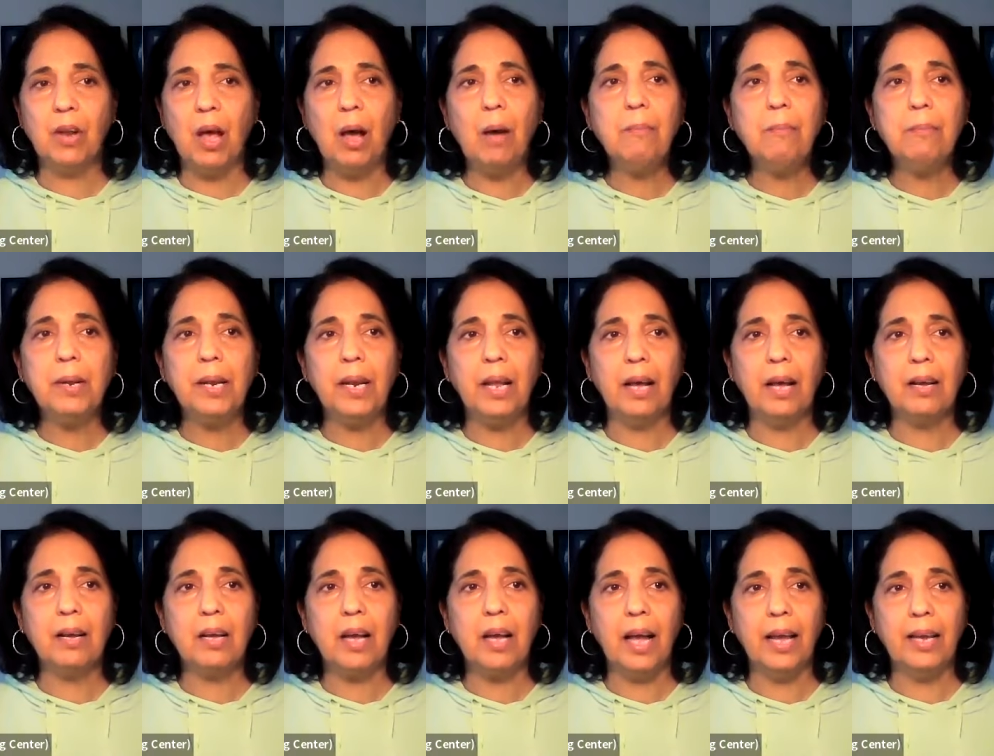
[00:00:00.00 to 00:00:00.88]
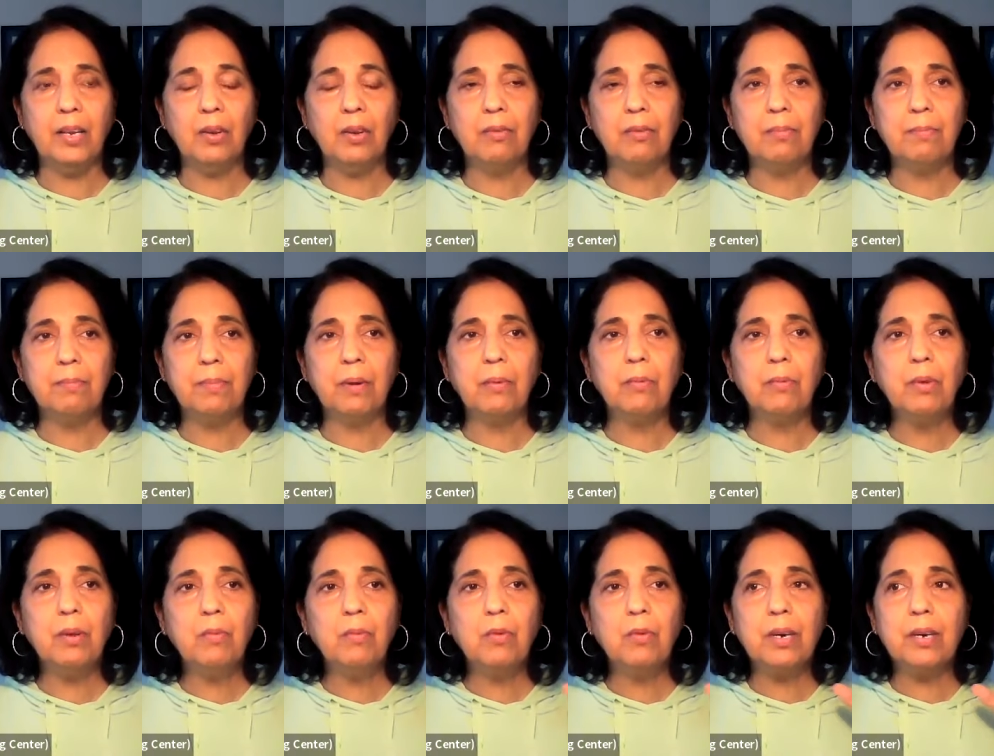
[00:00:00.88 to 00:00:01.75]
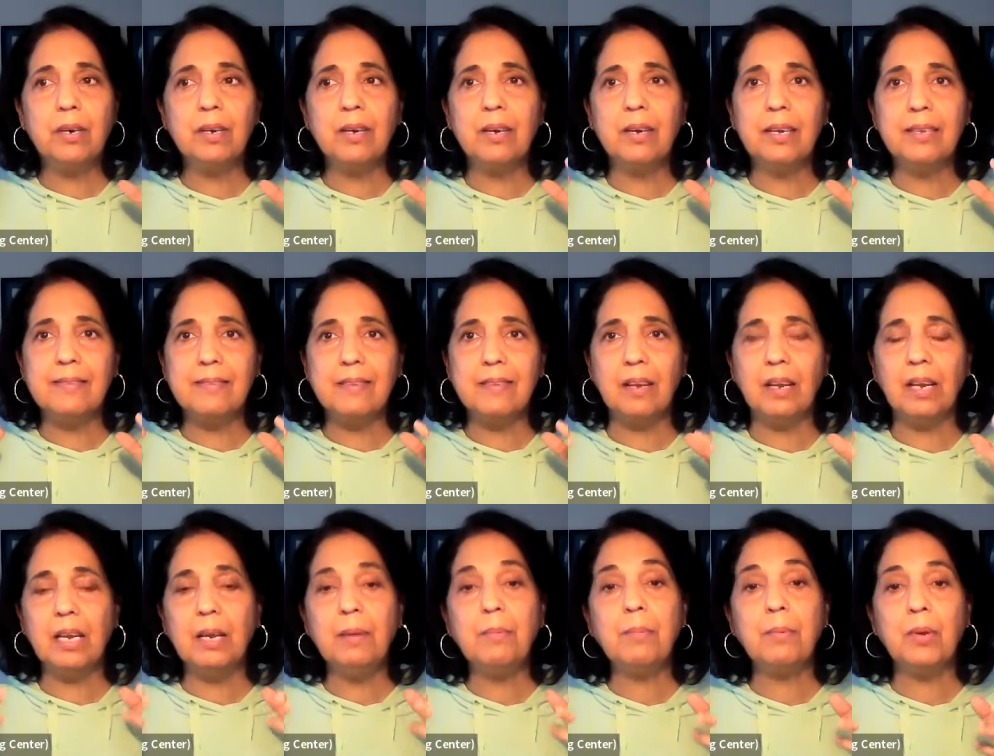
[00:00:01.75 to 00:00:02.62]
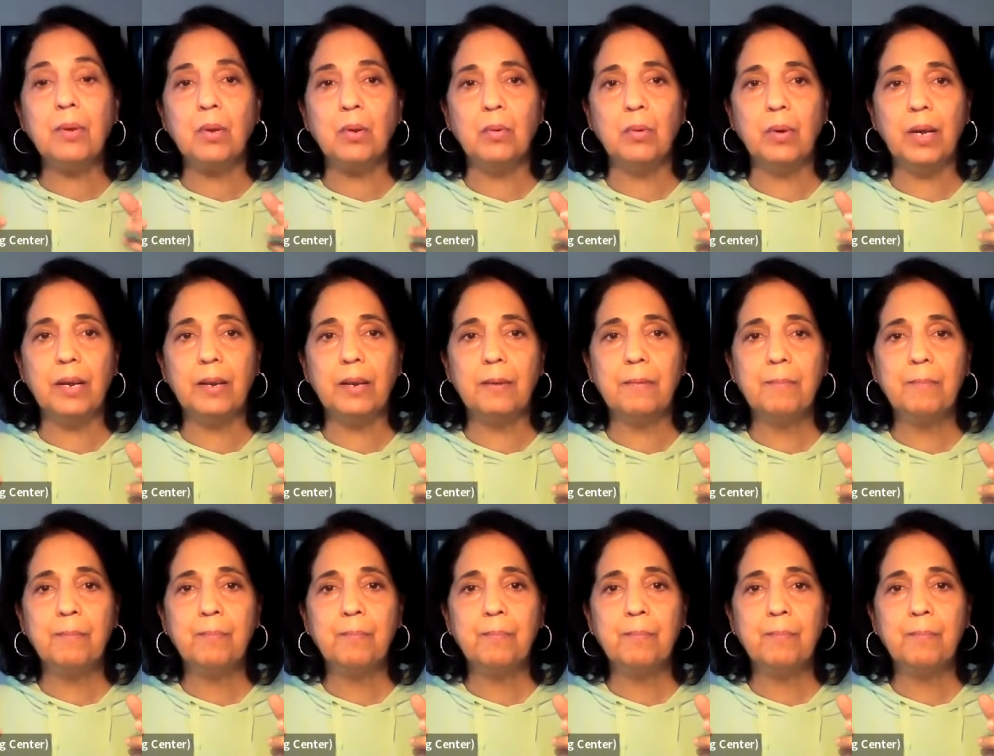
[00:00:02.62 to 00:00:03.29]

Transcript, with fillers: phenomenon, kind of, but we were asleep to it.